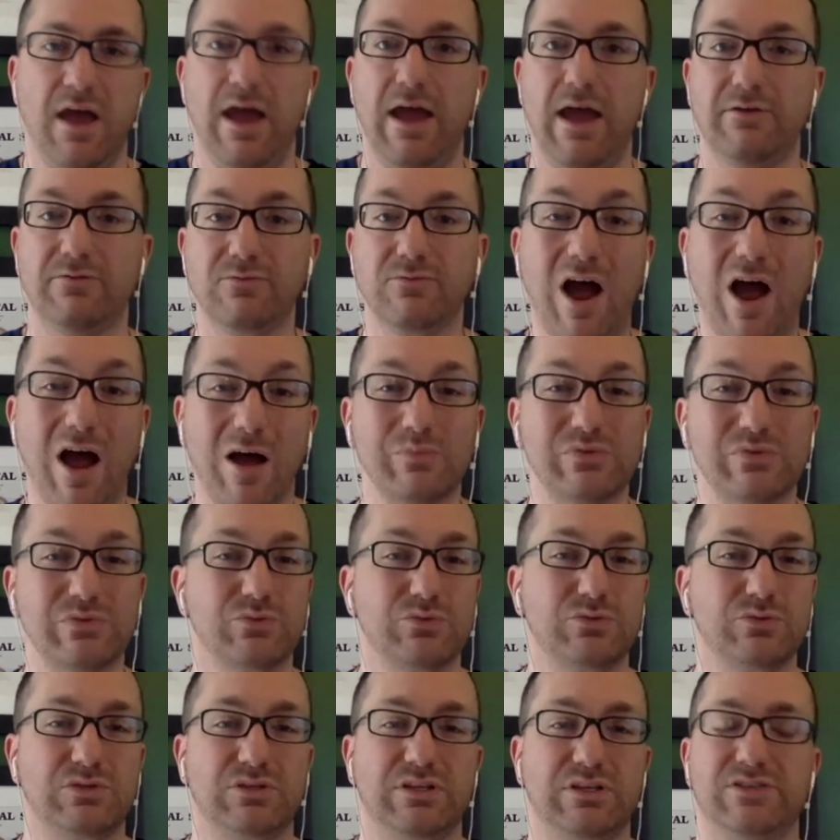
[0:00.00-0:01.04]
And Rob's
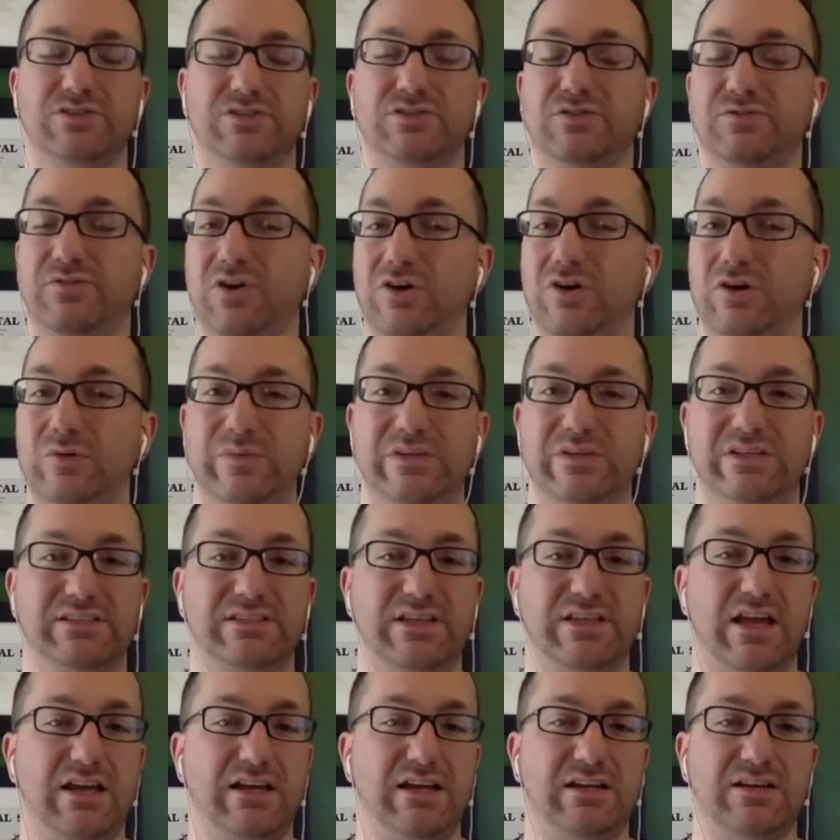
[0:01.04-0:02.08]
rule is, you've heard me
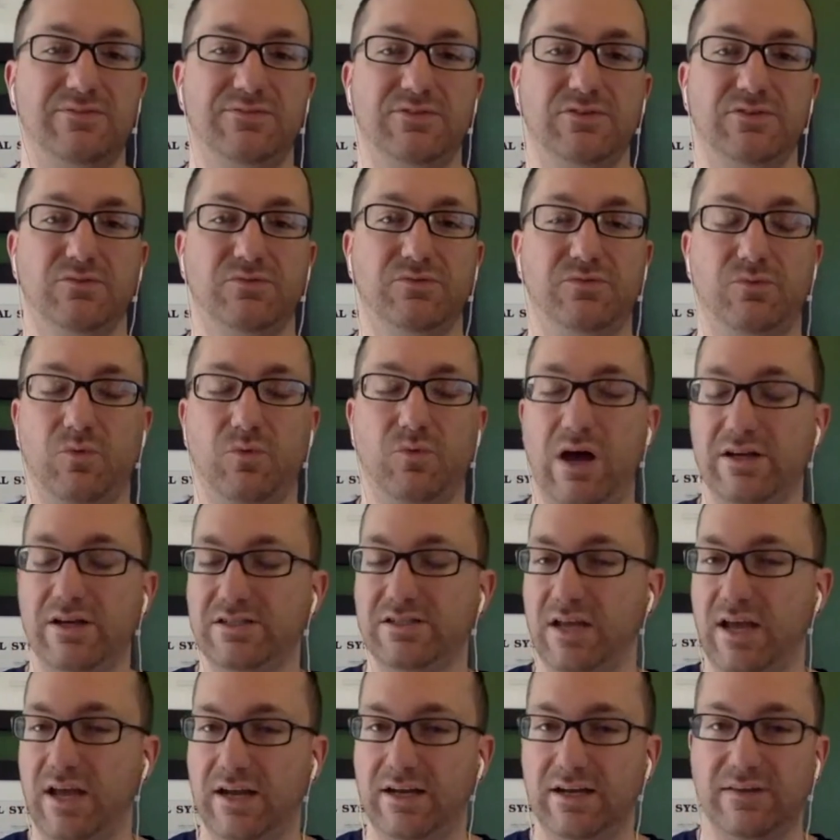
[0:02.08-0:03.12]
say it if you've watched
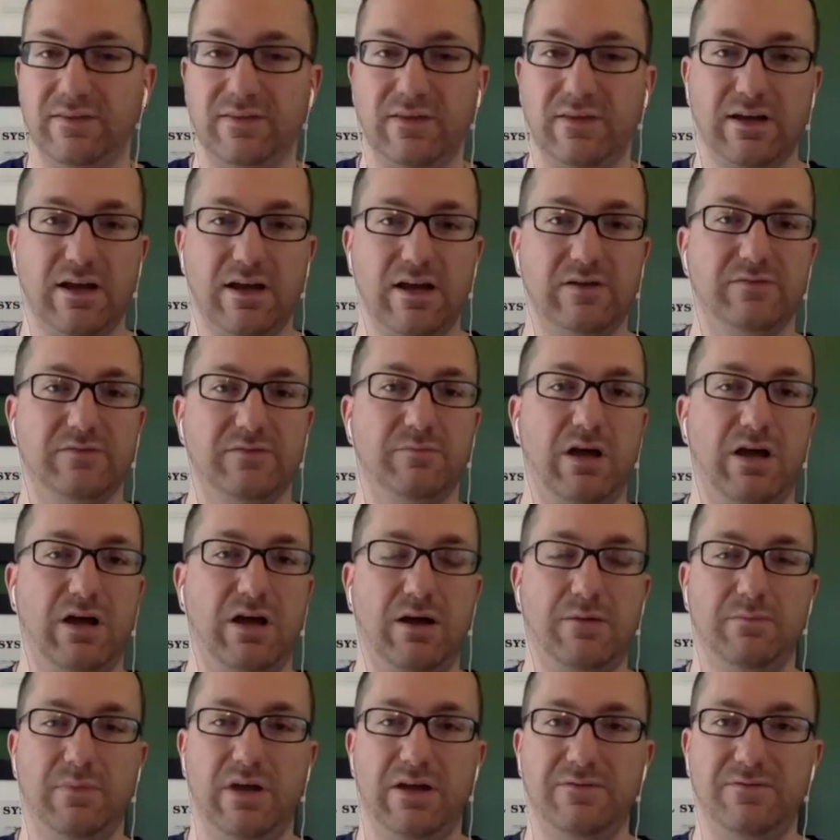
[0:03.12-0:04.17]
anything on
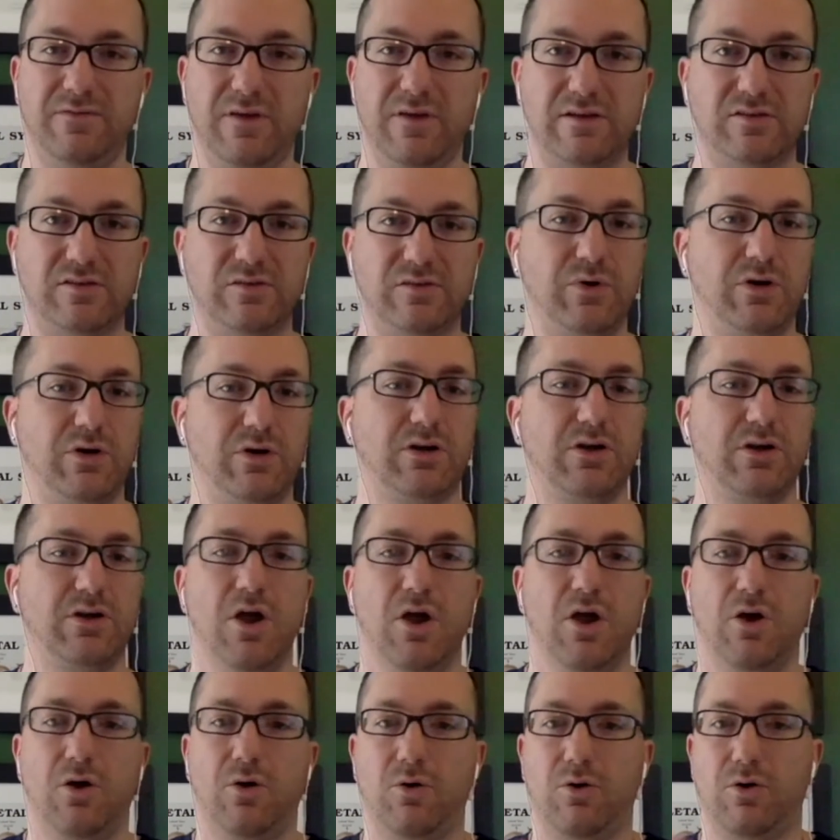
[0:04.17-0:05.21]
my Facebook
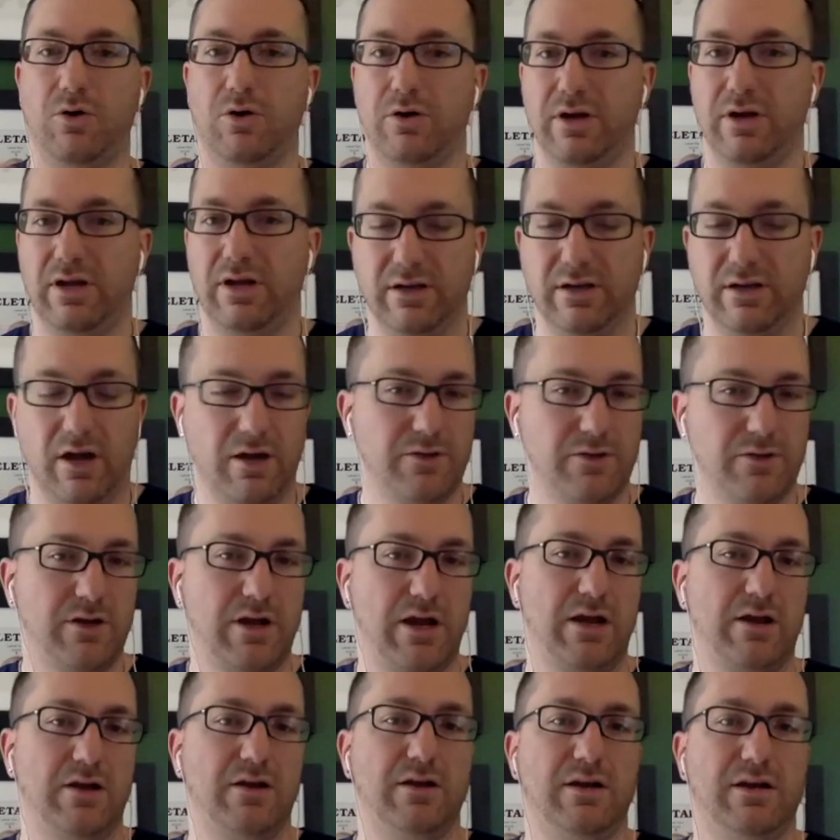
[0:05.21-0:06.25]
or in other
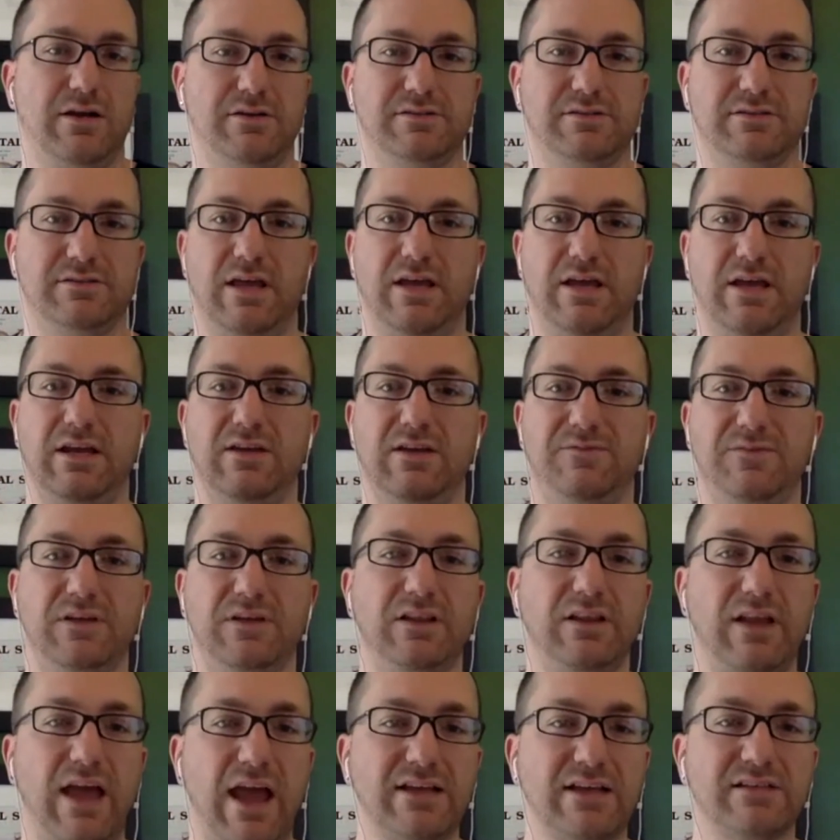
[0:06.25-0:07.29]
areas, that if
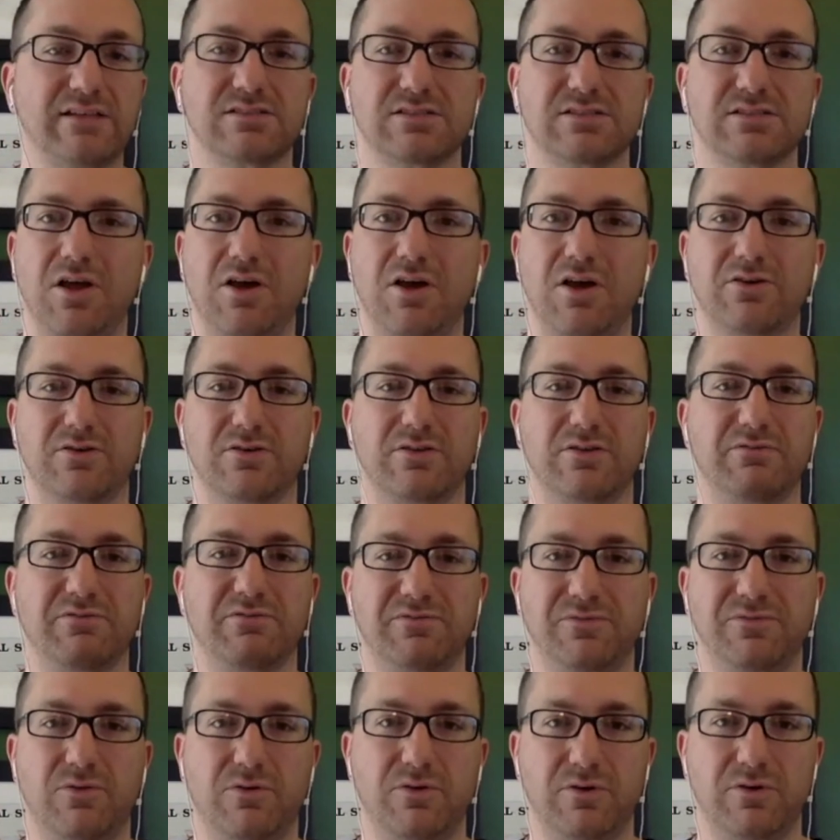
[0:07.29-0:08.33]
it lasts longer than
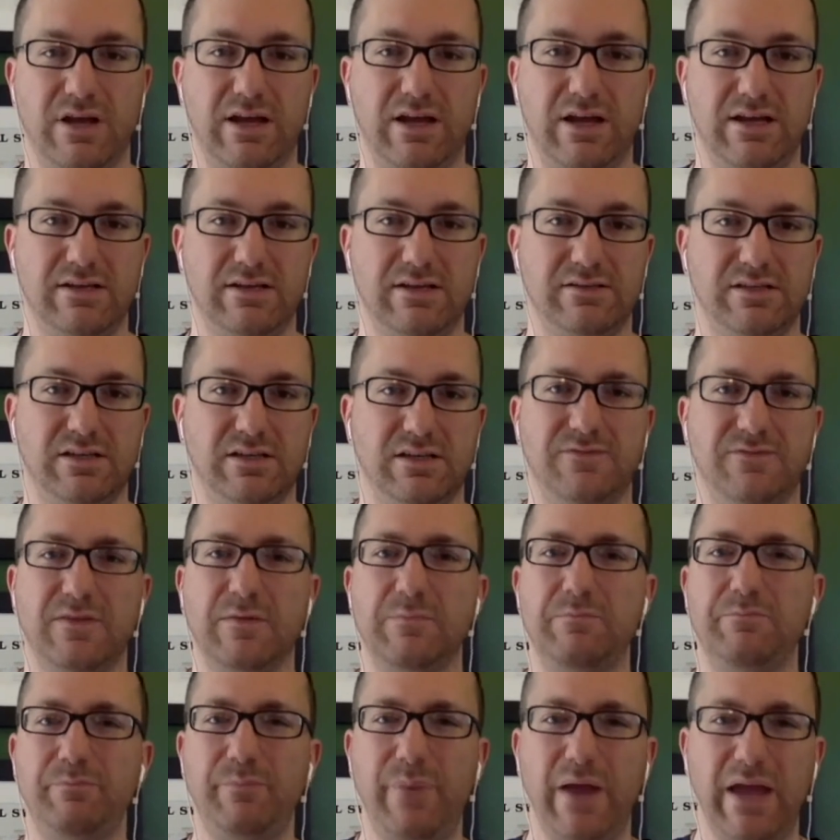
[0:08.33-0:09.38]
4 days, if
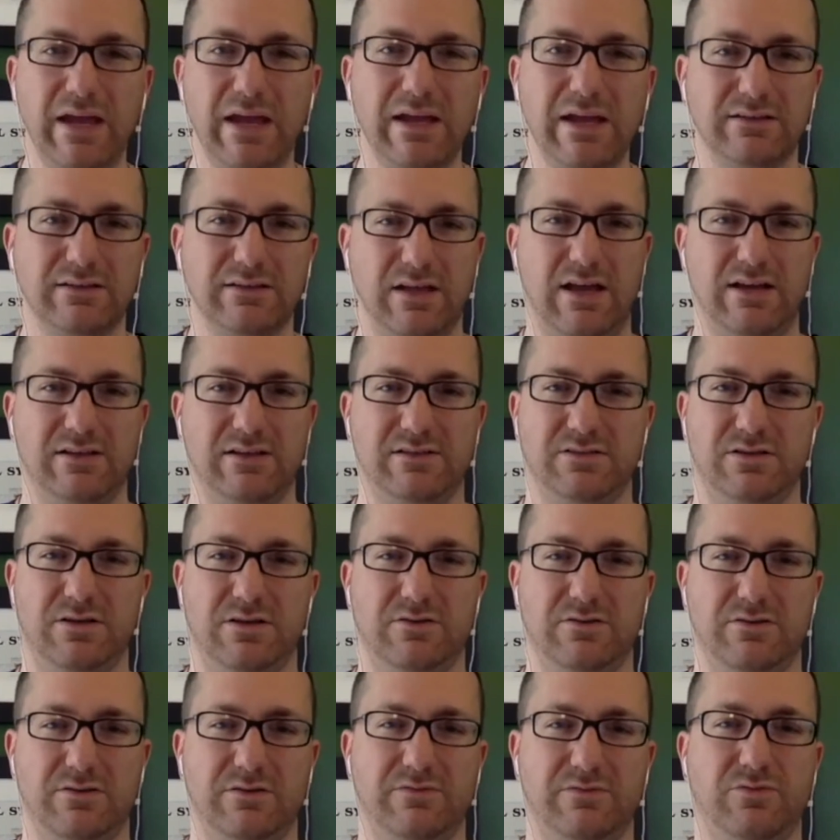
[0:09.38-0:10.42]
the pain lasts
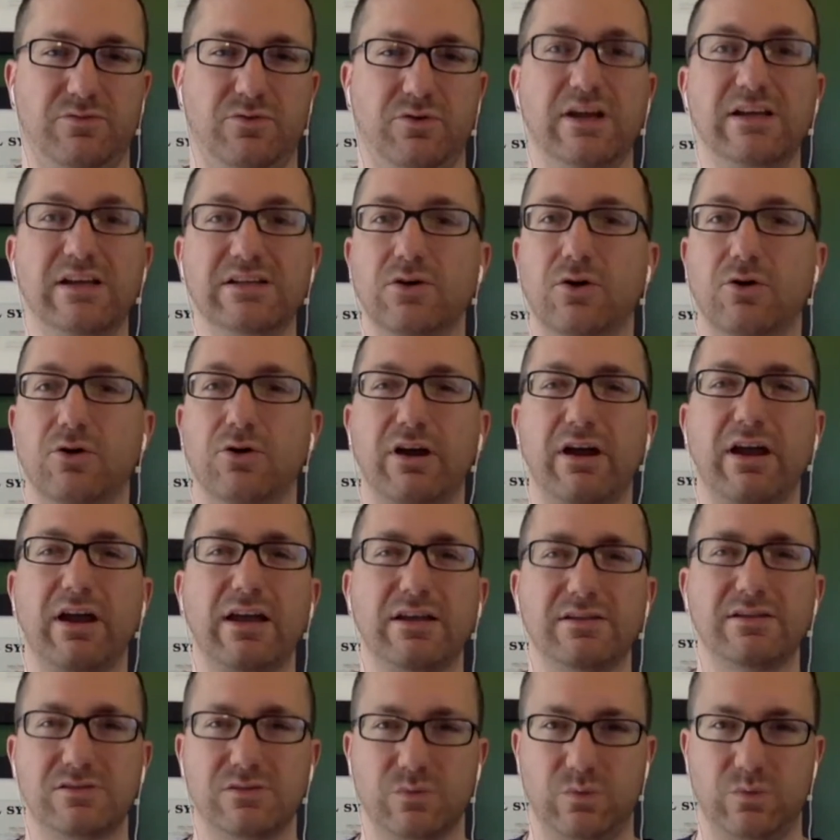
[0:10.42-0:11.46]
longer than 4 days, or it
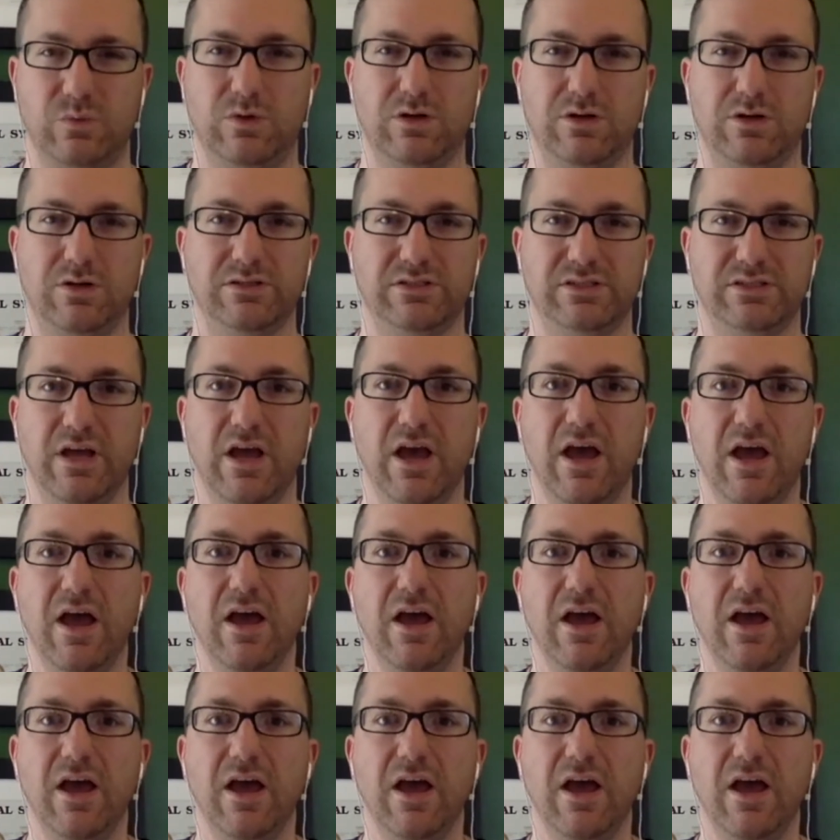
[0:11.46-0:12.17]
gets worse,